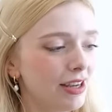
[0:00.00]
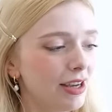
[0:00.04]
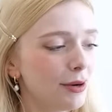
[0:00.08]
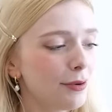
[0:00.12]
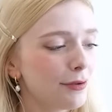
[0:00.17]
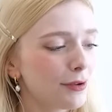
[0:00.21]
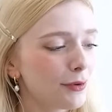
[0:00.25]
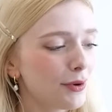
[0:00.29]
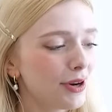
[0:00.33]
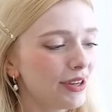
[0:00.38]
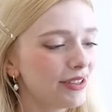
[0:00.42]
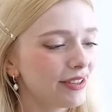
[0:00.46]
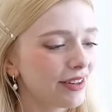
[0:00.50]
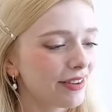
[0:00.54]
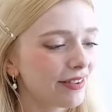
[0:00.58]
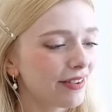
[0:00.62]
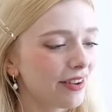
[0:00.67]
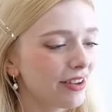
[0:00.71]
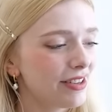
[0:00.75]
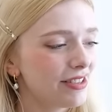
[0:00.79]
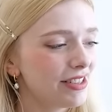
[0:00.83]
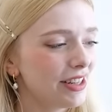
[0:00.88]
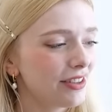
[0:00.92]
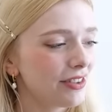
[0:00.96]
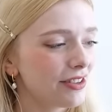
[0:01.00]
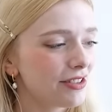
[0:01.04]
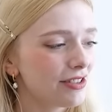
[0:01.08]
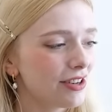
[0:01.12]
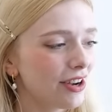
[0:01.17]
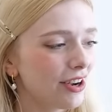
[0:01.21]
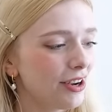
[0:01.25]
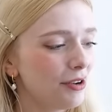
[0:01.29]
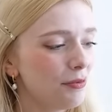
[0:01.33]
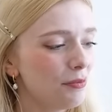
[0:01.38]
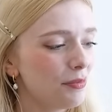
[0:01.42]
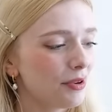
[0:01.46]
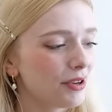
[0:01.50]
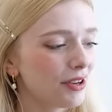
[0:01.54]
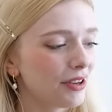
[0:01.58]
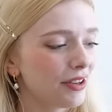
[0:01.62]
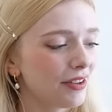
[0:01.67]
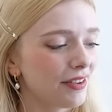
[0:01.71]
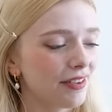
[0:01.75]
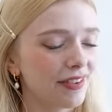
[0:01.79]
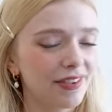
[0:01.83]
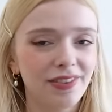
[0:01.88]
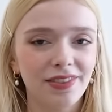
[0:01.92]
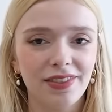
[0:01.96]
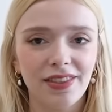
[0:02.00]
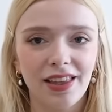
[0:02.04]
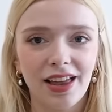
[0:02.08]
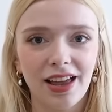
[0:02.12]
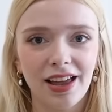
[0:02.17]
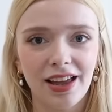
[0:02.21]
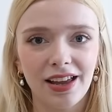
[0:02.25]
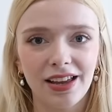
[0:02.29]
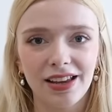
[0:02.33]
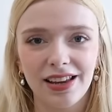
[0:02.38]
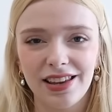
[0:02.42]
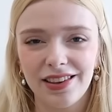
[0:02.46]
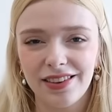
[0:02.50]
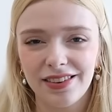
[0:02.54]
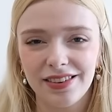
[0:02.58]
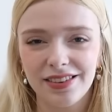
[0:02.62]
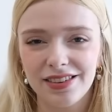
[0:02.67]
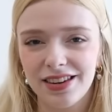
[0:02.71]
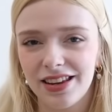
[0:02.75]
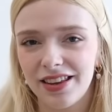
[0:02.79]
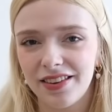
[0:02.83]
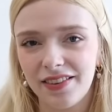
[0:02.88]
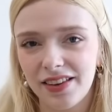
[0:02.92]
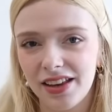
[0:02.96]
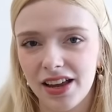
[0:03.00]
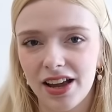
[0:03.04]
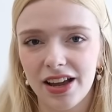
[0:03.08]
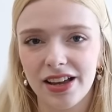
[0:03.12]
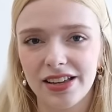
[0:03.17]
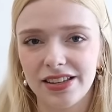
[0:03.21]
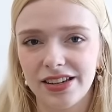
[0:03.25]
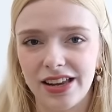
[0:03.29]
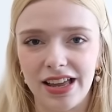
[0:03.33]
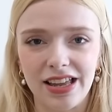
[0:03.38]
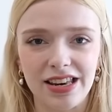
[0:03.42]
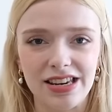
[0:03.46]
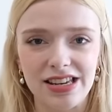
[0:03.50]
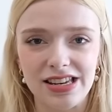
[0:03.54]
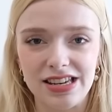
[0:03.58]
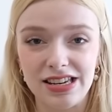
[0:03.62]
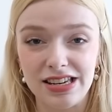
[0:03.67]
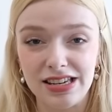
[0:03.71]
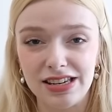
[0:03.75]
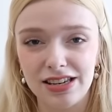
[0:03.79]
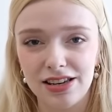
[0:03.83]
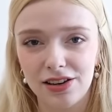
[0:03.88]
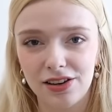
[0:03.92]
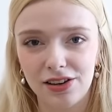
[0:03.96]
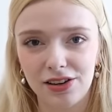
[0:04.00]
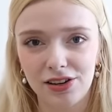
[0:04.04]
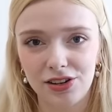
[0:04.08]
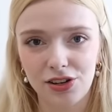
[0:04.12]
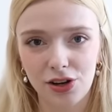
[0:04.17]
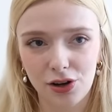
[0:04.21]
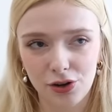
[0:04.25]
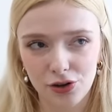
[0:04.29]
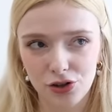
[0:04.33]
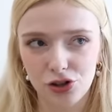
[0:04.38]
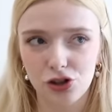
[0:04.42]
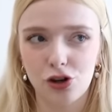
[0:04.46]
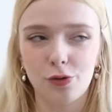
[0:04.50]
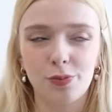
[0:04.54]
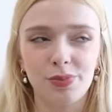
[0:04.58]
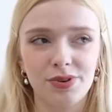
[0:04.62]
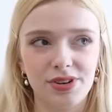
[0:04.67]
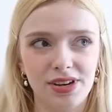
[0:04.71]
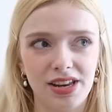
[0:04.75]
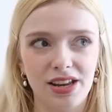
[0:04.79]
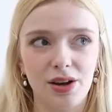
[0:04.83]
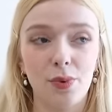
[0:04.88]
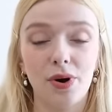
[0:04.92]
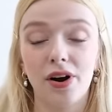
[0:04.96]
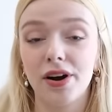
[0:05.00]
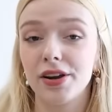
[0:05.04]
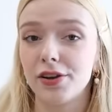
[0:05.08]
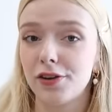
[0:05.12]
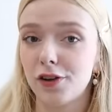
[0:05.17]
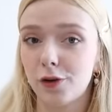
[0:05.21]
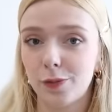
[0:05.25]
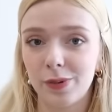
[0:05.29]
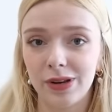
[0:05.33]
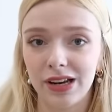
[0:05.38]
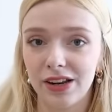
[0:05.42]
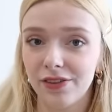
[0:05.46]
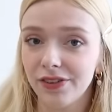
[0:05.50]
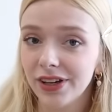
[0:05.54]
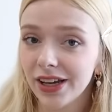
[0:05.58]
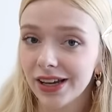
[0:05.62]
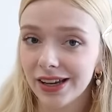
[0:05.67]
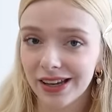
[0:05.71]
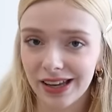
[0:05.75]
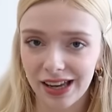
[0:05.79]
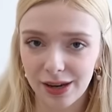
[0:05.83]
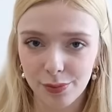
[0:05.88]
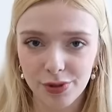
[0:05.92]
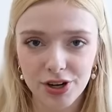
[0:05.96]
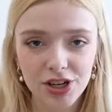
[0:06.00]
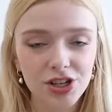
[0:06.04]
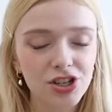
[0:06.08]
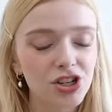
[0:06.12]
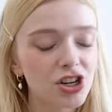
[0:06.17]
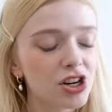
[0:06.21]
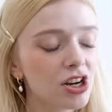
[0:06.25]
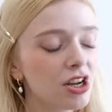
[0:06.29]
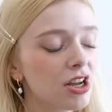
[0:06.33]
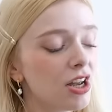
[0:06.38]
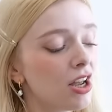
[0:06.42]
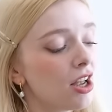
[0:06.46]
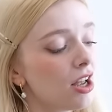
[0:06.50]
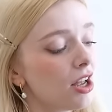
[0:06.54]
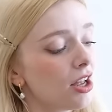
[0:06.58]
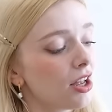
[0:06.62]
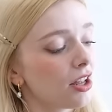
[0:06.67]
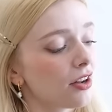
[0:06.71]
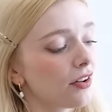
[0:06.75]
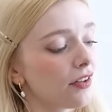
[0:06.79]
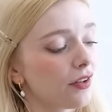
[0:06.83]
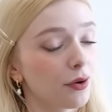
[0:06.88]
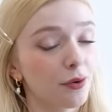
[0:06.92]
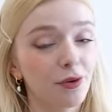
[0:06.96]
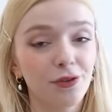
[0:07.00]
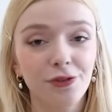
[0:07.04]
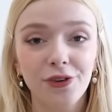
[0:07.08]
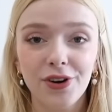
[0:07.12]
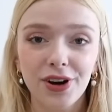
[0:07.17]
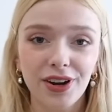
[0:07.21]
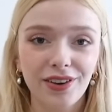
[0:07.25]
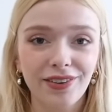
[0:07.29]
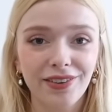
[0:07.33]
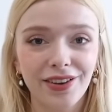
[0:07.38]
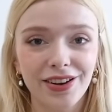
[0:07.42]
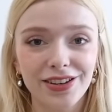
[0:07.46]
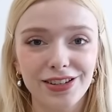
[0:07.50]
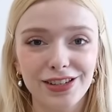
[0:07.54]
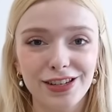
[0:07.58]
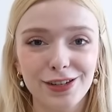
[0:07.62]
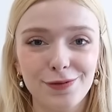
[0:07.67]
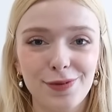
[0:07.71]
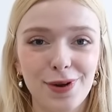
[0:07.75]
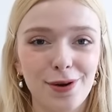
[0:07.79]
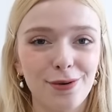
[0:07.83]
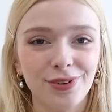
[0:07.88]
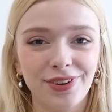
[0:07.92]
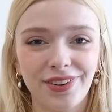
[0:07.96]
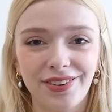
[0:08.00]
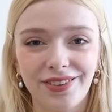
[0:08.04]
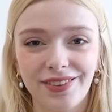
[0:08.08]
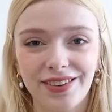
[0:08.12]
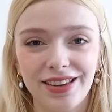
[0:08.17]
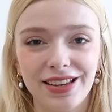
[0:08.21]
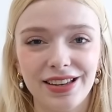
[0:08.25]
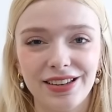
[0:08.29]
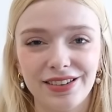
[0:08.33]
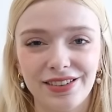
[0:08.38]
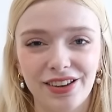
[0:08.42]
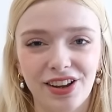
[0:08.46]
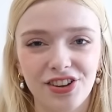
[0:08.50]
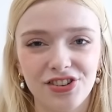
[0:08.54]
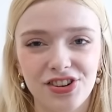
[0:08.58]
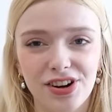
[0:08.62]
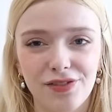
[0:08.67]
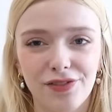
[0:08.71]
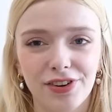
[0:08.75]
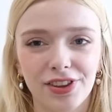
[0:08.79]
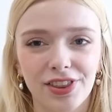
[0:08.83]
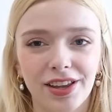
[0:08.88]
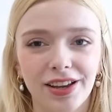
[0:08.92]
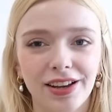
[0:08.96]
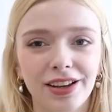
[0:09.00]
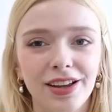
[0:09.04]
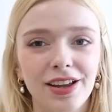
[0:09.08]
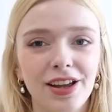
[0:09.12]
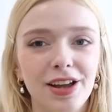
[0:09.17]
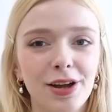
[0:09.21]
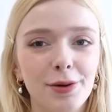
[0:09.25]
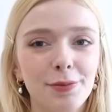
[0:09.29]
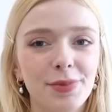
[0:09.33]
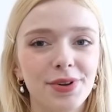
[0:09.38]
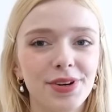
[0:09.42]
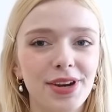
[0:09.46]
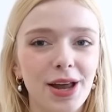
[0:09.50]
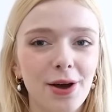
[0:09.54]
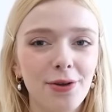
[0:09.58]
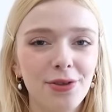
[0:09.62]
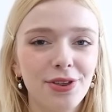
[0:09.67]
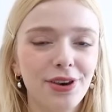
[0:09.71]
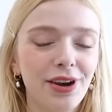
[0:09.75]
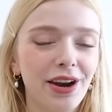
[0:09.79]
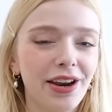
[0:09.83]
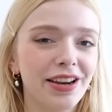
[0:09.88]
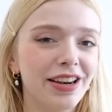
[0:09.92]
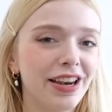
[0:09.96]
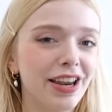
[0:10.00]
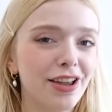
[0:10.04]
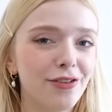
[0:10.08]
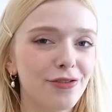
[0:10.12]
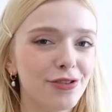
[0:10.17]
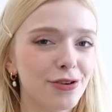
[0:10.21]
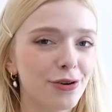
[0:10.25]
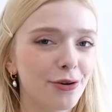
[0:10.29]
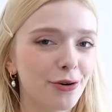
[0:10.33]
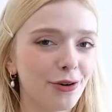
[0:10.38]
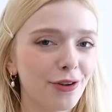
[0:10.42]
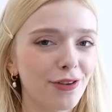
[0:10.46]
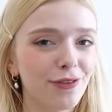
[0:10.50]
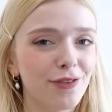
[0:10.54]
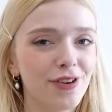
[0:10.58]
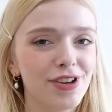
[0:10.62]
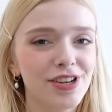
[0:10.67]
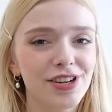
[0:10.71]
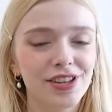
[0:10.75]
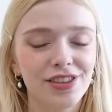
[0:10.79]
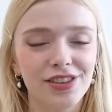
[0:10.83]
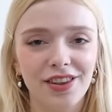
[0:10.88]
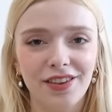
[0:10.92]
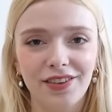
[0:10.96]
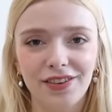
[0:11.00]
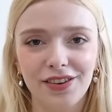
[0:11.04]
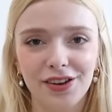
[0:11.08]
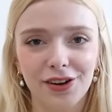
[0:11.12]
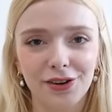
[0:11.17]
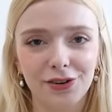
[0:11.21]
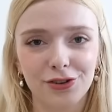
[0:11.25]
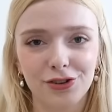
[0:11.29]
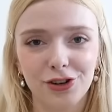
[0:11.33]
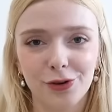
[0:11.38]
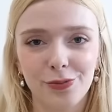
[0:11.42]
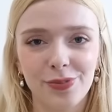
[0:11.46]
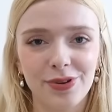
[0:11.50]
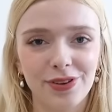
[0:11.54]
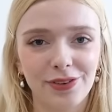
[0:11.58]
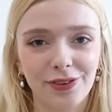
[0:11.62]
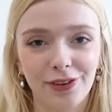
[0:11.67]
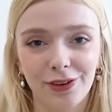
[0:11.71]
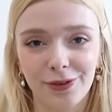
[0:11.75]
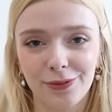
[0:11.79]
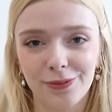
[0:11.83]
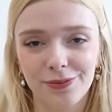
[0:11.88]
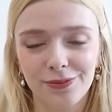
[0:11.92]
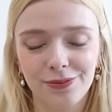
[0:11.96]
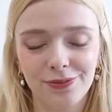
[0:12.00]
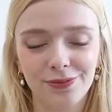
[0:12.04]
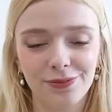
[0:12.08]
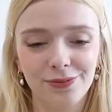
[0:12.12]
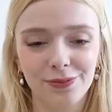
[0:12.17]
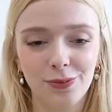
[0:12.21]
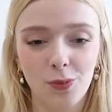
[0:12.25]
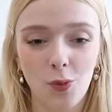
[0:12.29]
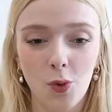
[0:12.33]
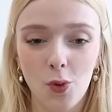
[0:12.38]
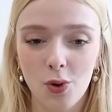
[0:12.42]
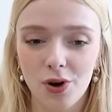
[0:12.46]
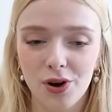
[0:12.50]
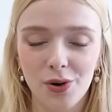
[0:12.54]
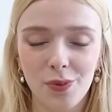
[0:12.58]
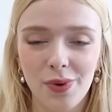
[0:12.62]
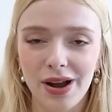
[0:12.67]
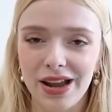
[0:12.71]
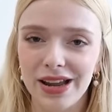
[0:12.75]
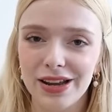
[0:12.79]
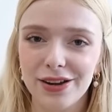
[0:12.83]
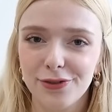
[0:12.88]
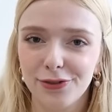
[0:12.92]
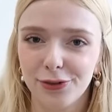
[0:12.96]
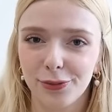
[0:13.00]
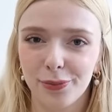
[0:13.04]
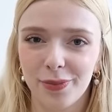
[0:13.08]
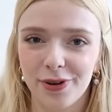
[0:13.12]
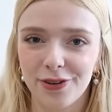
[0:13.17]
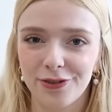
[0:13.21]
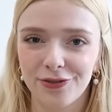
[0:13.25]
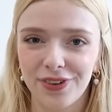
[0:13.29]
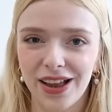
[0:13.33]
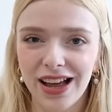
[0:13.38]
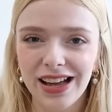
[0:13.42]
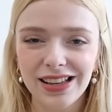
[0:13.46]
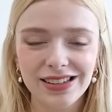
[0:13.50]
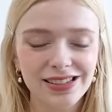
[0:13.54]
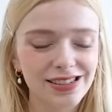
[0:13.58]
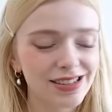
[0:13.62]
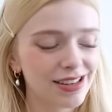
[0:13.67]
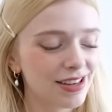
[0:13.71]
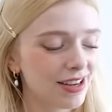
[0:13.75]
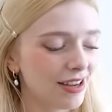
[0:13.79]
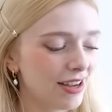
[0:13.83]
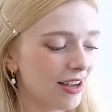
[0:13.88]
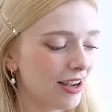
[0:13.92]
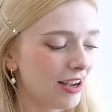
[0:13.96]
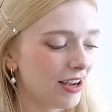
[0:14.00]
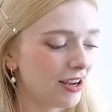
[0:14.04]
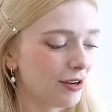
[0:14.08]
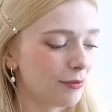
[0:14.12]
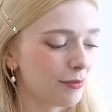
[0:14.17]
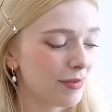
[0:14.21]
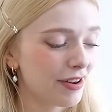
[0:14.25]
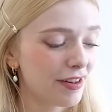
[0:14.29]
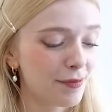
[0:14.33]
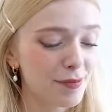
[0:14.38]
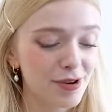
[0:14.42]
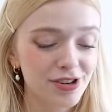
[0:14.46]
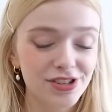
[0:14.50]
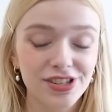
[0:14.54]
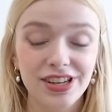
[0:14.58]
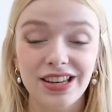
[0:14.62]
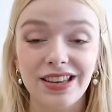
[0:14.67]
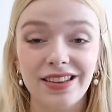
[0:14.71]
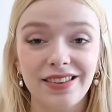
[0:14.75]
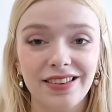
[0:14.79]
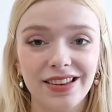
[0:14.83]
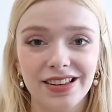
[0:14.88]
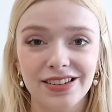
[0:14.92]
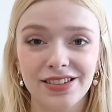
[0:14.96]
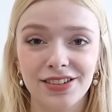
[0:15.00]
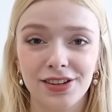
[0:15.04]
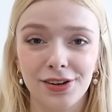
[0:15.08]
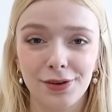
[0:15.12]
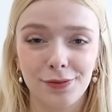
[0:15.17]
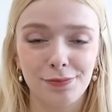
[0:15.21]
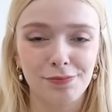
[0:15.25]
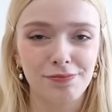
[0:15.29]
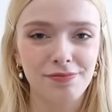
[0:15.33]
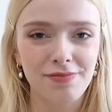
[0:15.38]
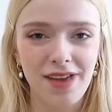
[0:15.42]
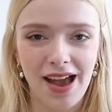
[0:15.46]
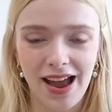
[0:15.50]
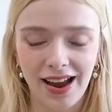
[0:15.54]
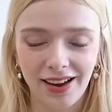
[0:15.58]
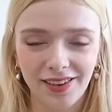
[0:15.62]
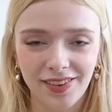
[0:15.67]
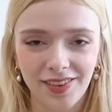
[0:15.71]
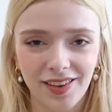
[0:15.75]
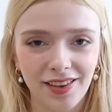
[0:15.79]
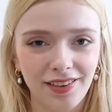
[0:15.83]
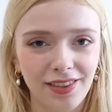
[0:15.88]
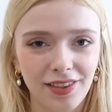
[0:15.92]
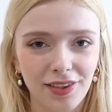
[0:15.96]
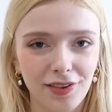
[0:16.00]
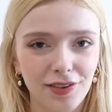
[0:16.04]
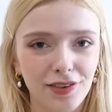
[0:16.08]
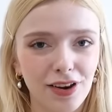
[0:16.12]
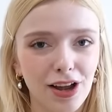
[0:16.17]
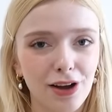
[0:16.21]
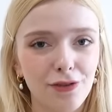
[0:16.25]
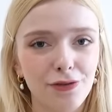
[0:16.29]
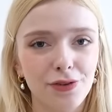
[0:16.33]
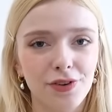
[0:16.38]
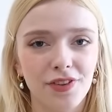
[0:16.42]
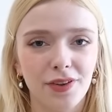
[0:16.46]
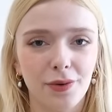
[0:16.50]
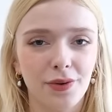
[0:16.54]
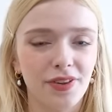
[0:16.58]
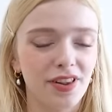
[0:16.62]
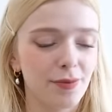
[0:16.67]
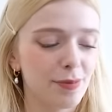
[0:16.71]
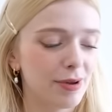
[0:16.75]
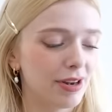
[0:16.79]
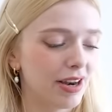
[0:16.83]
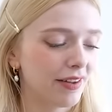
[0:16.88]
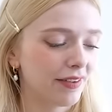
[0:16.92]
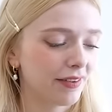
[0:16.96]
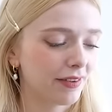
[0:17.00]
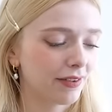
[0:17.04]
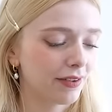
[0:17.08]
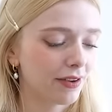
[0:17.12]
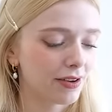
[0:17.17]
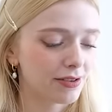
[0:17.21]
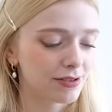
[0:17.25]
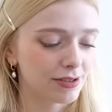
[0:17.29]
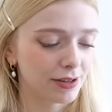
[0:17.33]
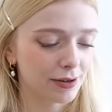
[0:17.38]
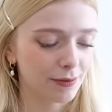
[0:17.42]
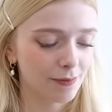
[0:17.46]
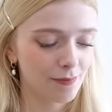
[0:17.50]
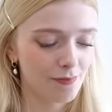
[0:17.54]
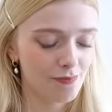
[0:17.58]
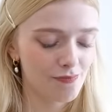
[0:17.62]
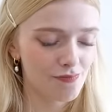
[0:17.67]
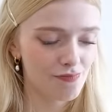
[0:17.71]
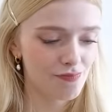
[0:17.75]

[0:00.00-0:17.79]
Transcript: It was quite exciting at the time because there isn't Isager in any yarn shop near where I used to be living in Cambridge. And so it was very exciting to be able to see and touch everything. But now that I live in Oxford and this yarn shop is a walk away from my flat, um, it's much easier to access this stuff and so it's a bit less exciting.